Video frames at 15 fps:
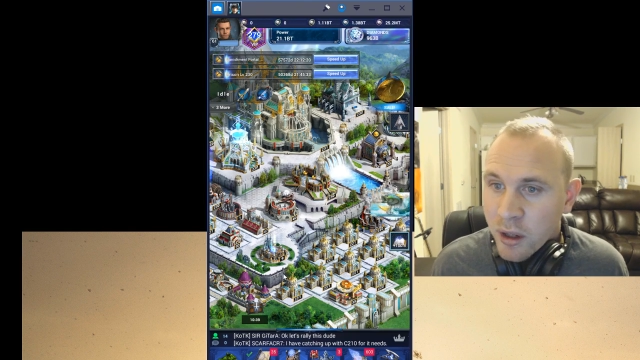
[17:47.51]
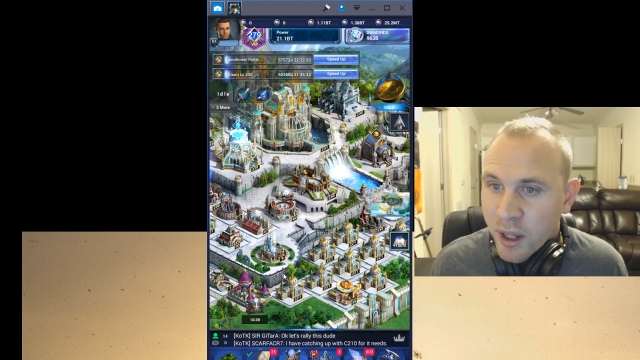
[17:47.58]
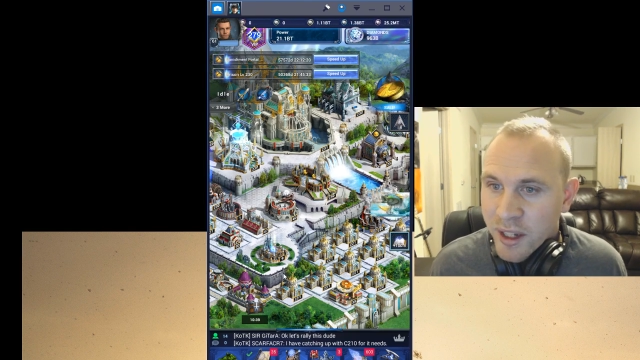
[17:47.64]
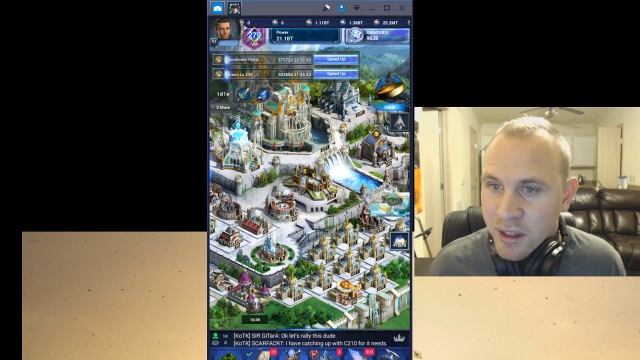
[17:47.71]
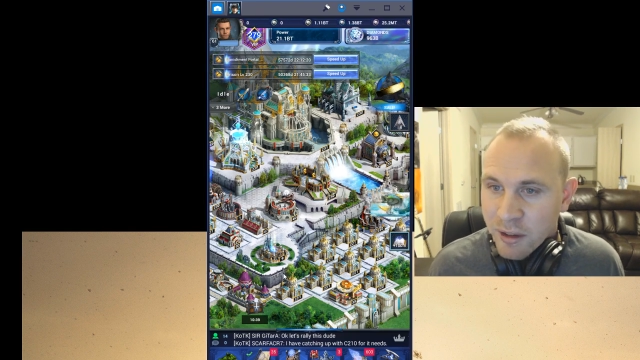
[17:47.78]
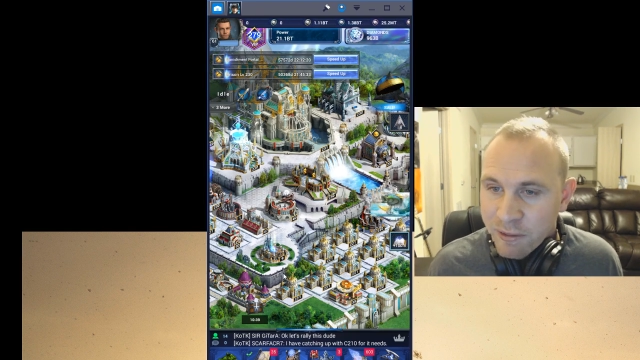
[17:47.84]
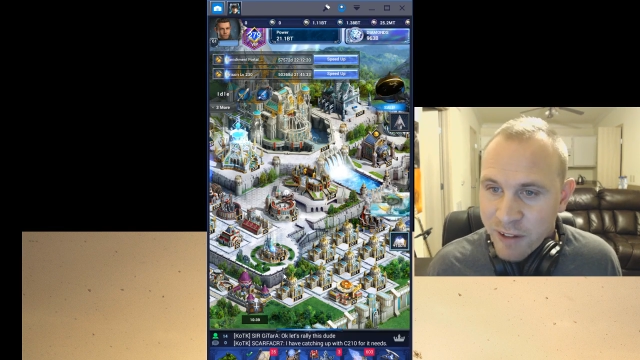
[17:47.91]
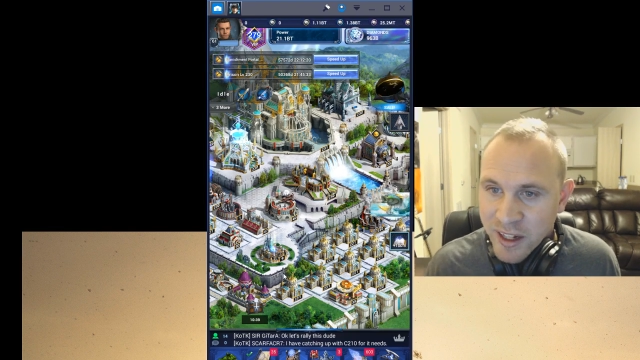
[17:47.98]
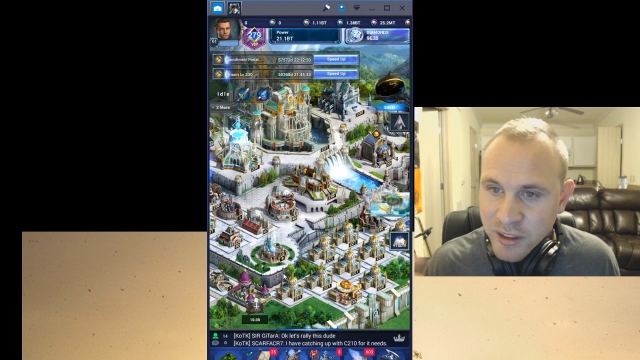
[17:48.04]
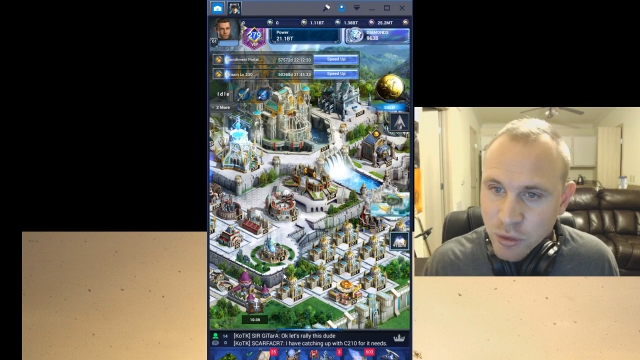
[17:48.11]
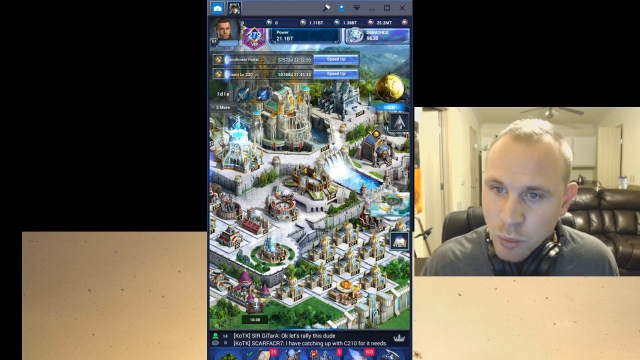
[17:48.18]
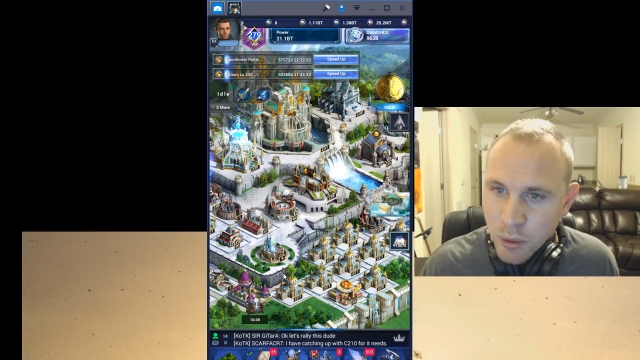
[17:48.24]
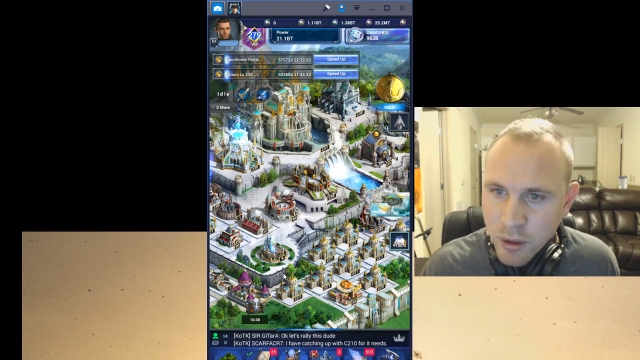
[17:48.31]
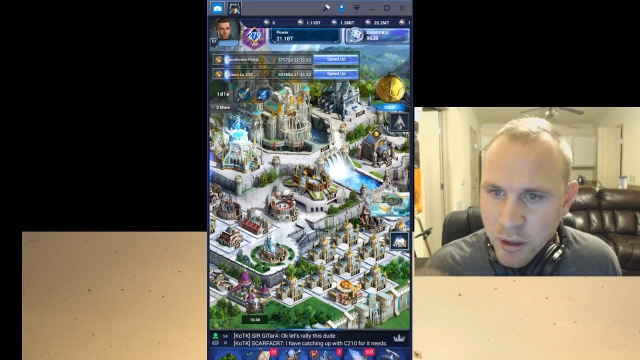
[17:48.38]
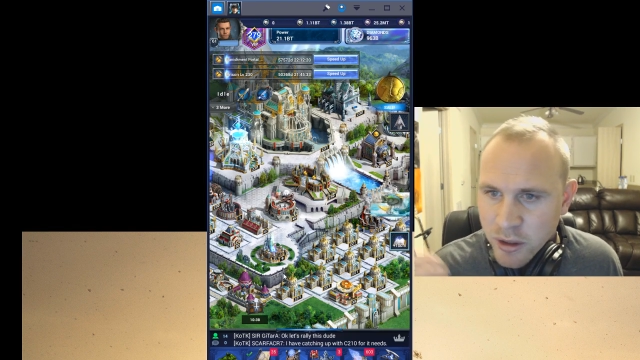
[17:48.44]
like
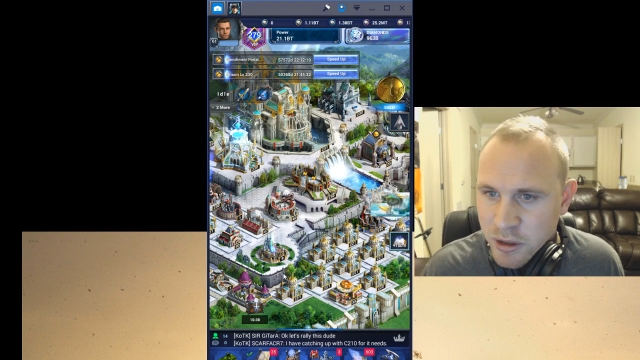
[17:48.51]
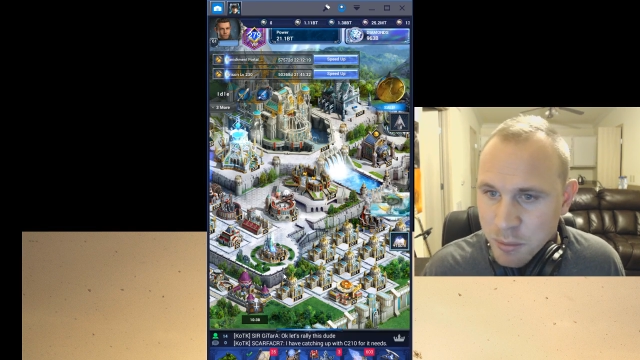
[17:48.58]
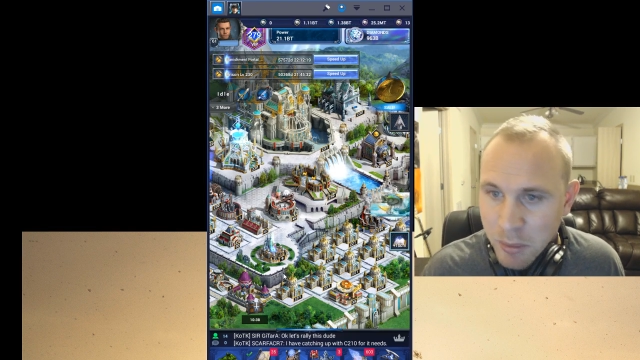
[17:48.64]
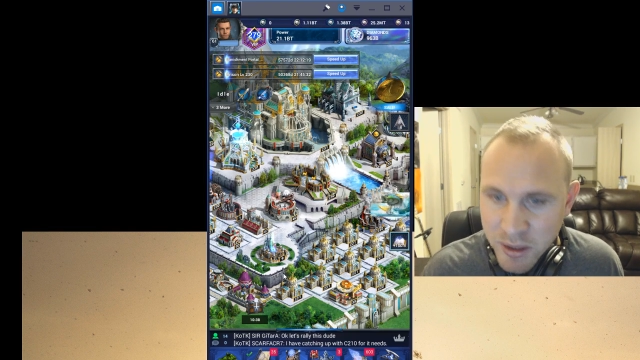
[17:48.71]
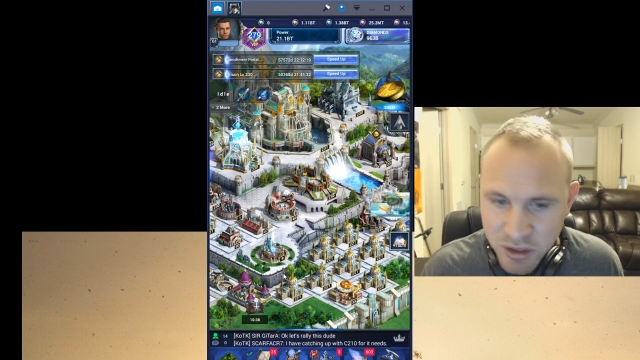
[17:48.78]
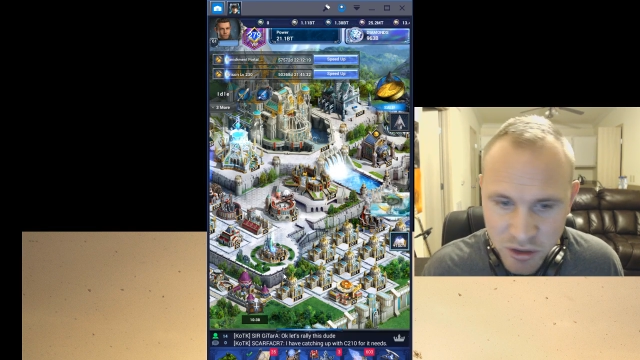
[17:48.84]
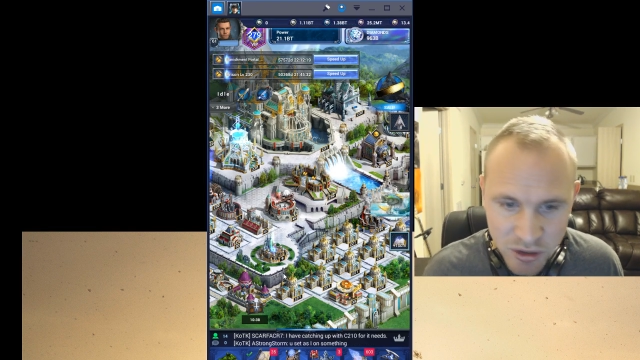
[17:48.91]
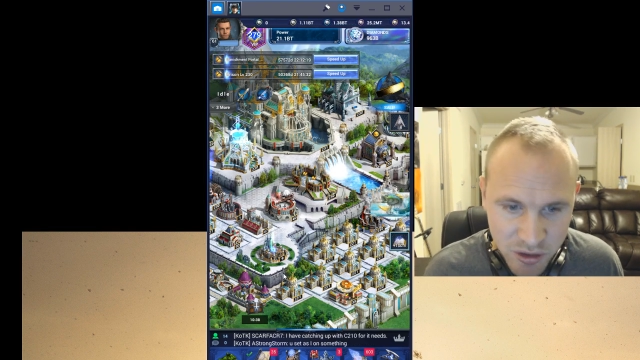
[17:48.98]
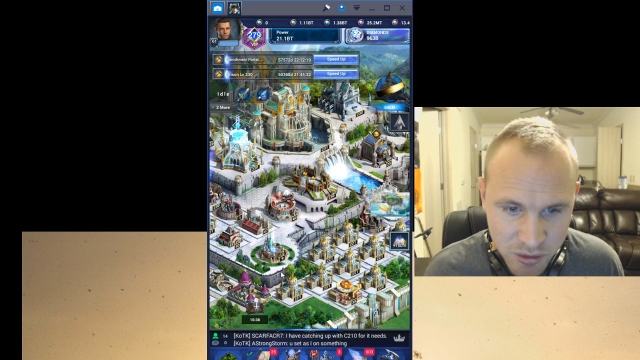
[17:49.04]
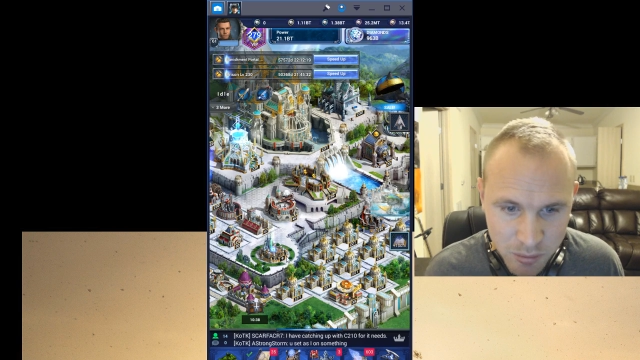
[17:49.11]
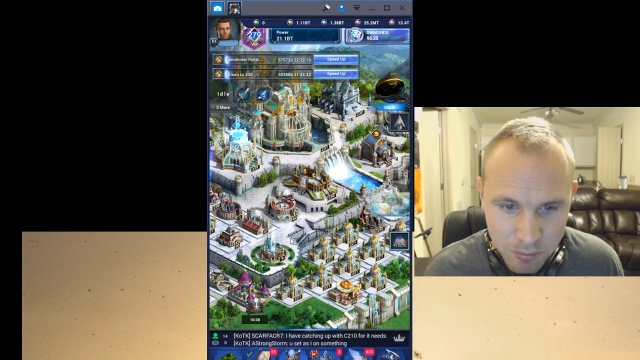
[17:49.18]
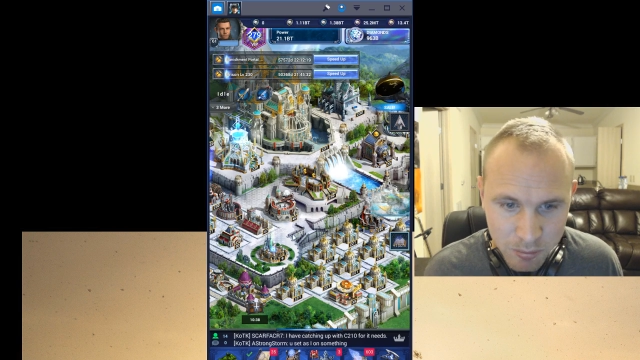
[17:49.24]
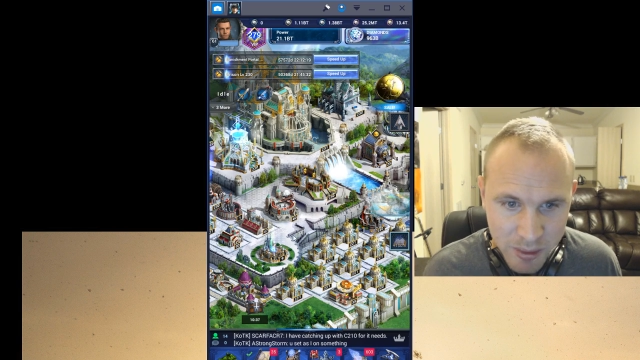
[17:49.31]
events when there's monsters.